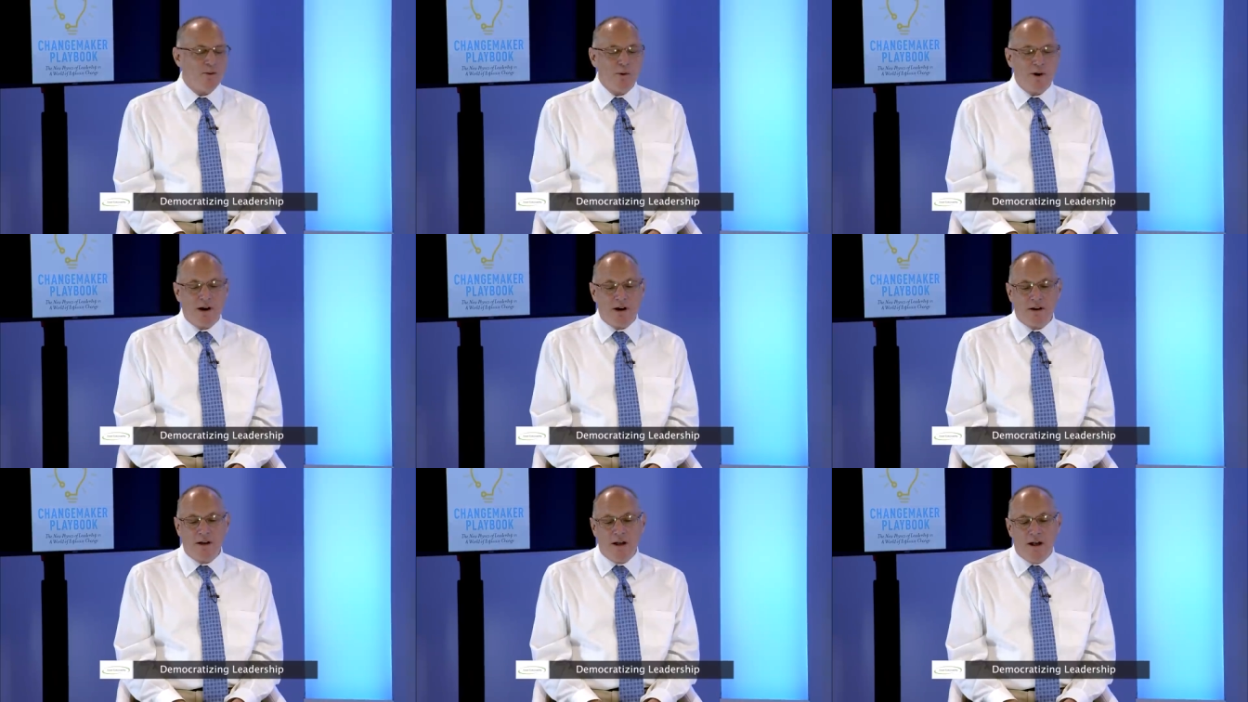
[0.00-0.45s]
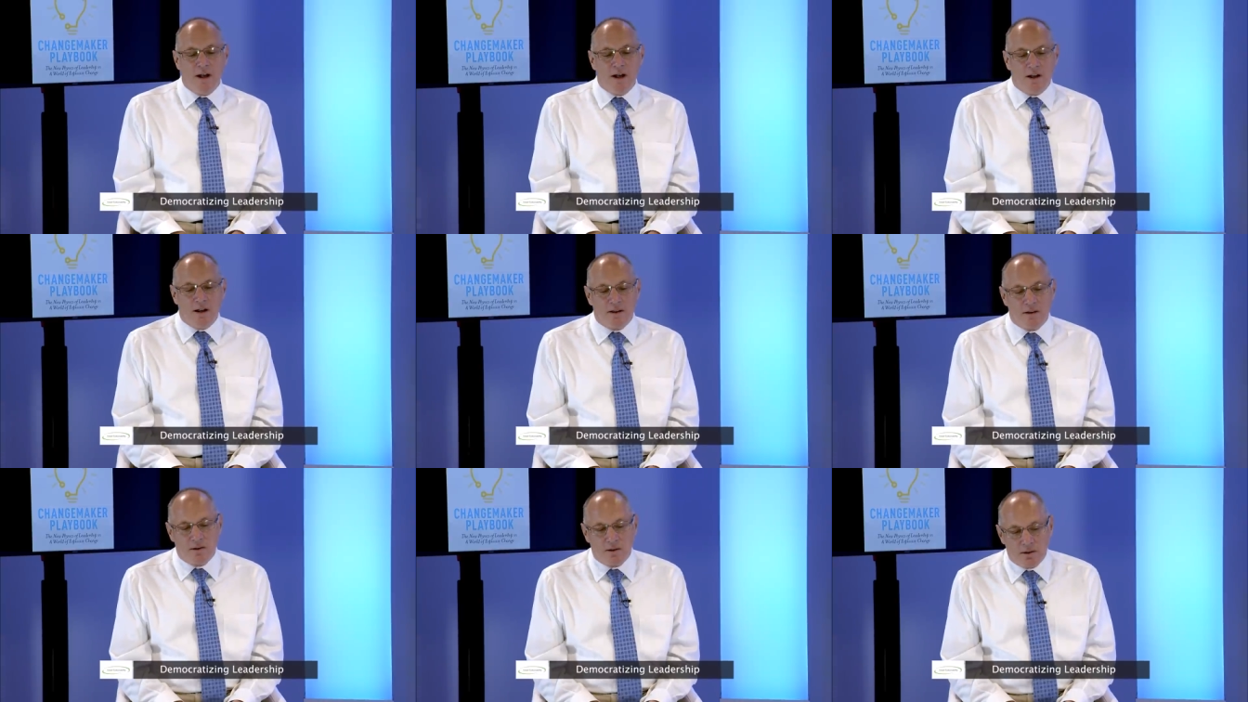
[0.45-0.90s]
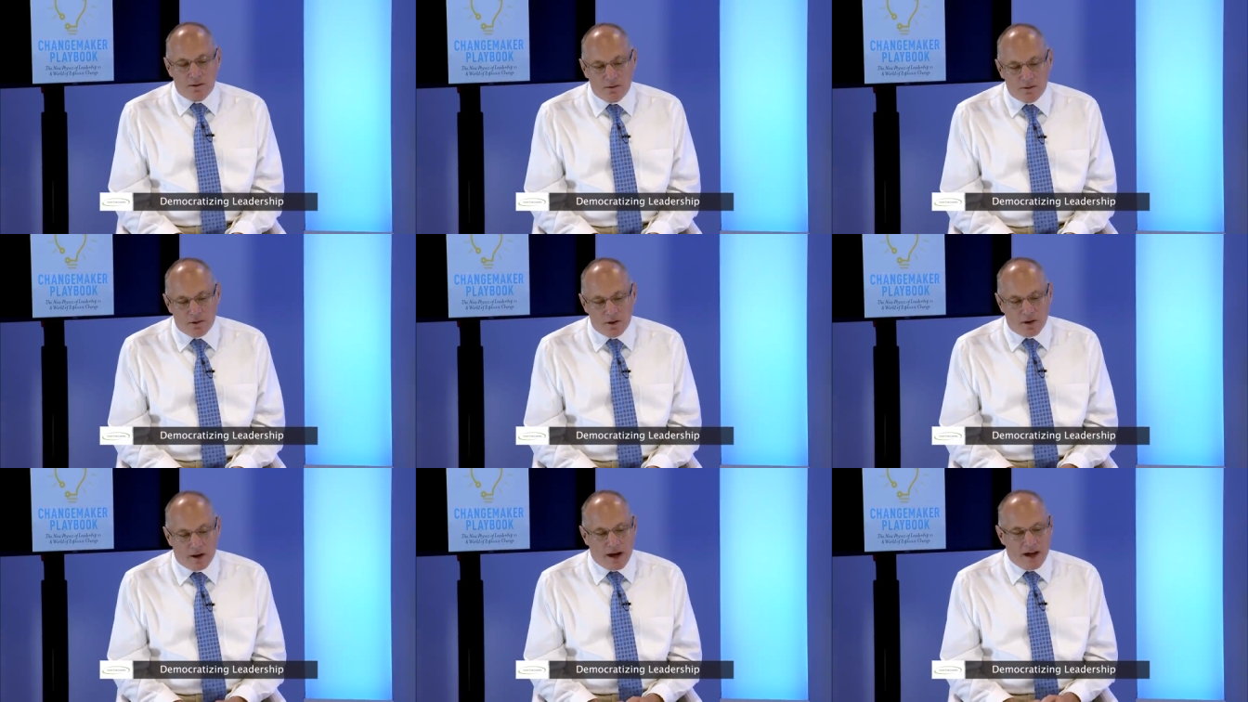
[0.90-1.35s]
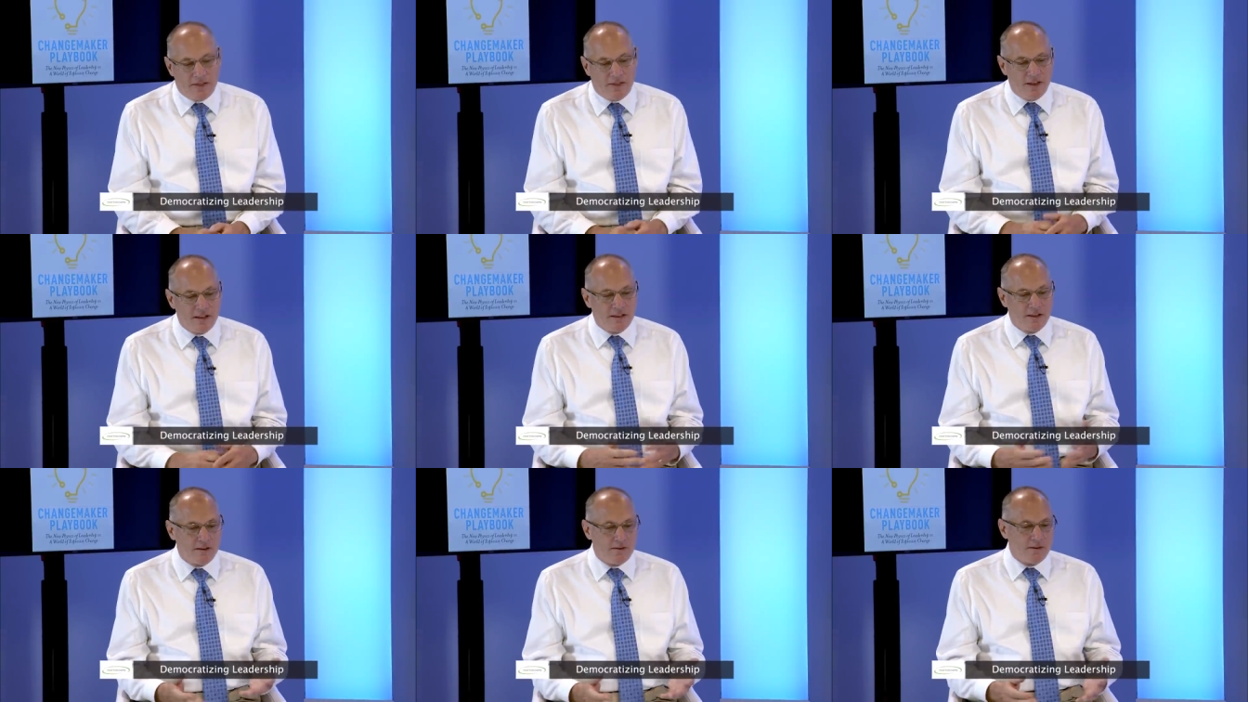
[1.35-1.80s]
well, look, I
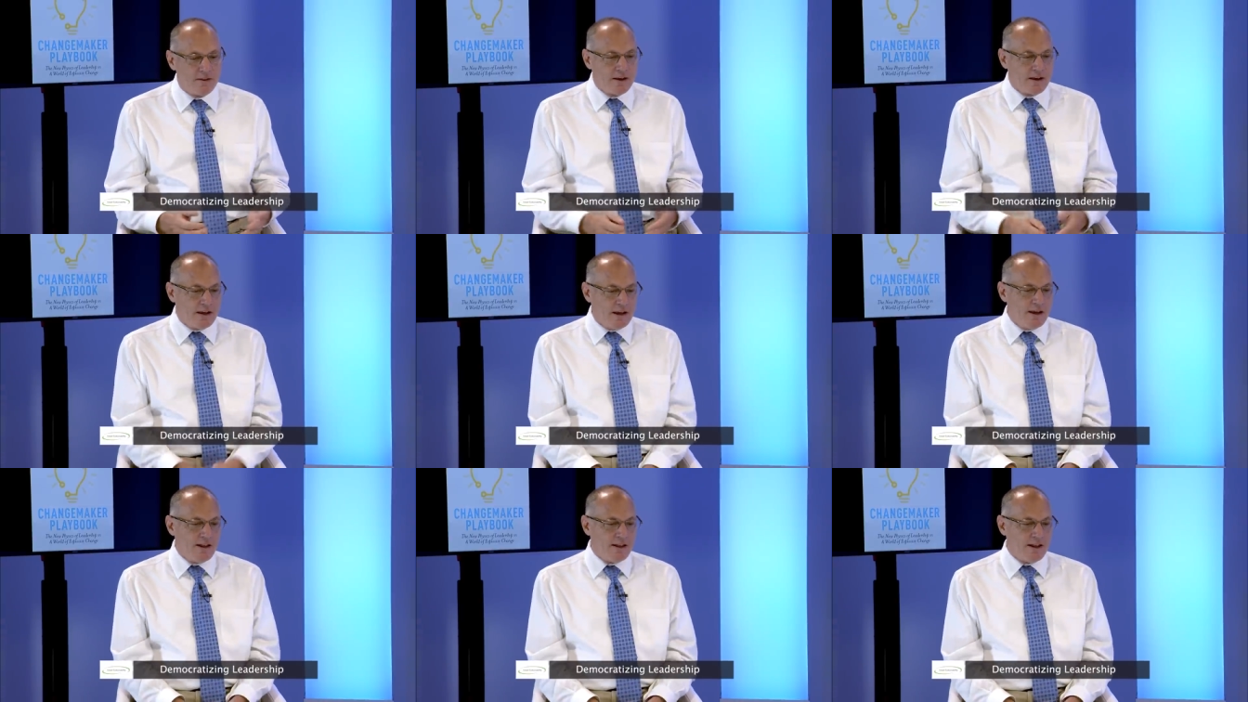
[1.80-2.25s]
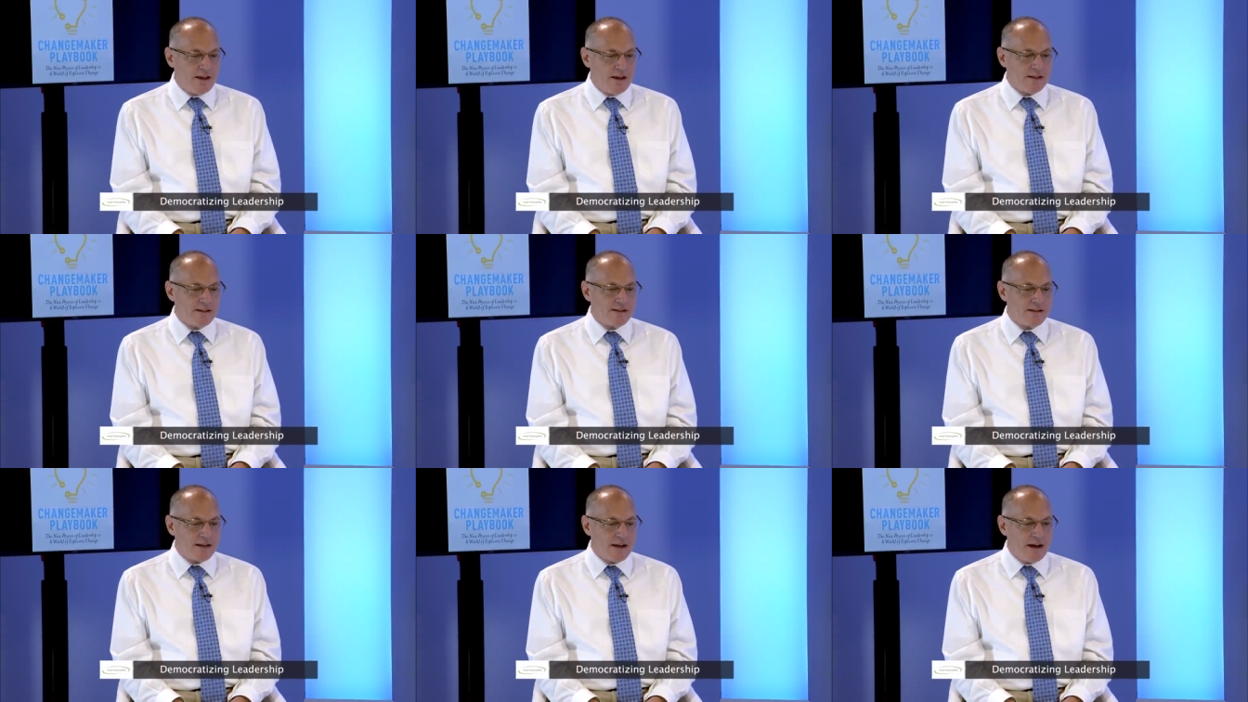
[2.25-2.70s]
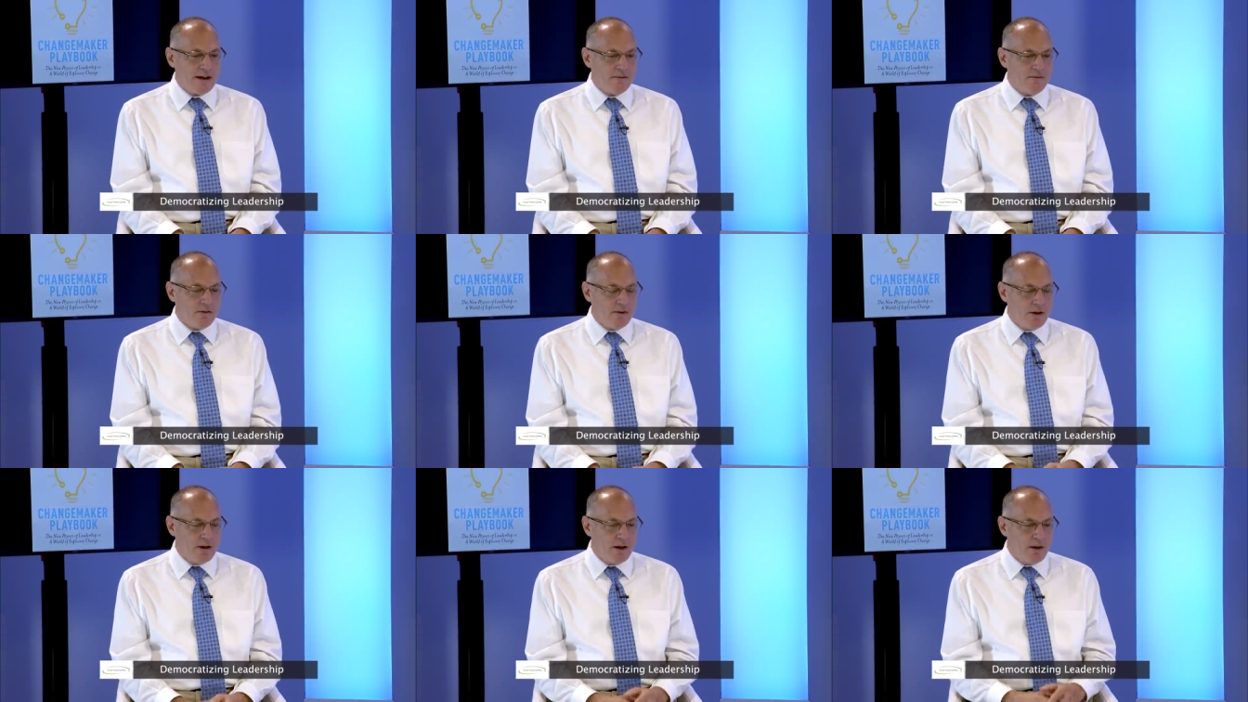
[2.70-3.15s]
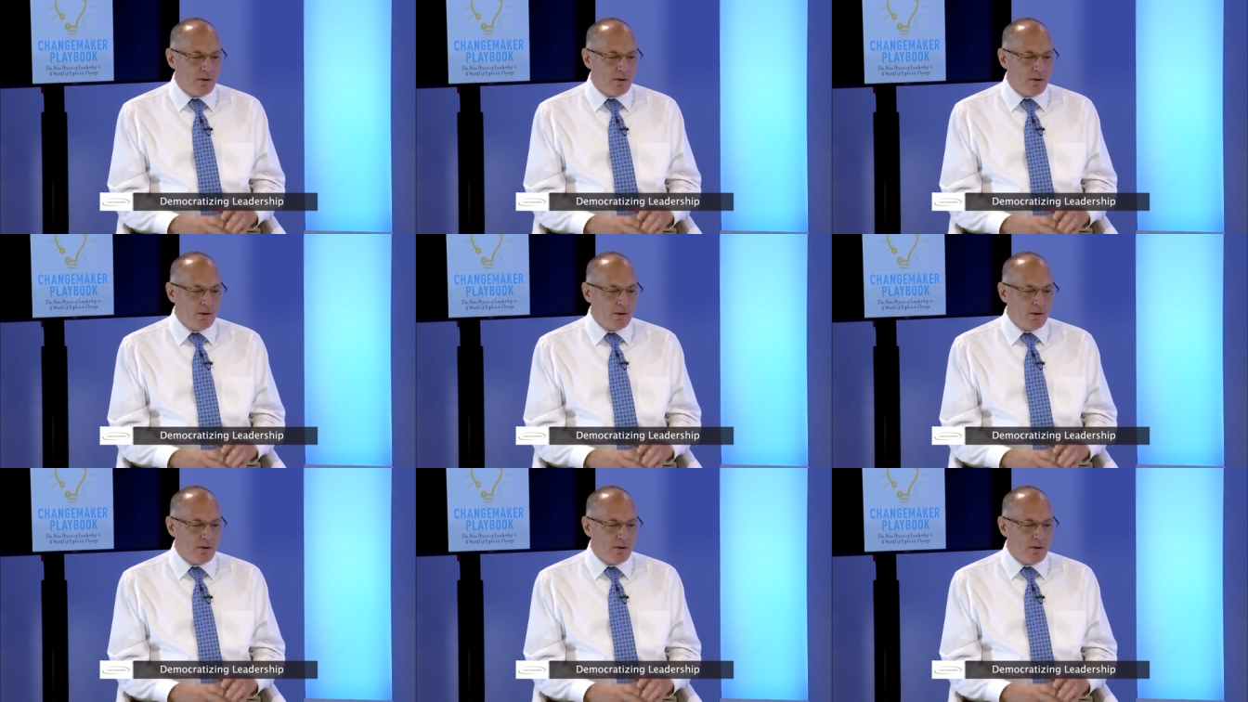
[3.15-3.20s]
think the the key thing is uh,